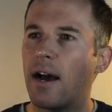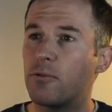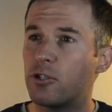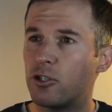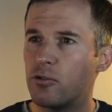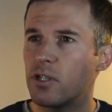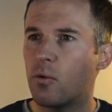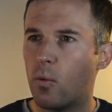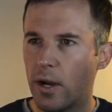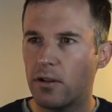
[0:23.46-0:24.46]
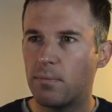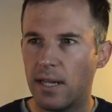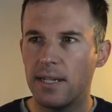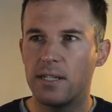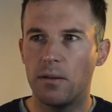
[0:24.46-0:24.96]
I was choosing where to
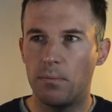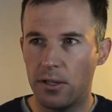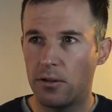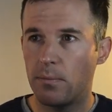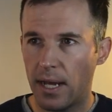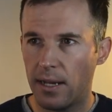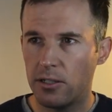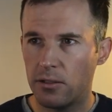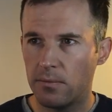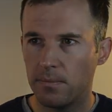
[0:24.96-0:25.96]
place the beater badge,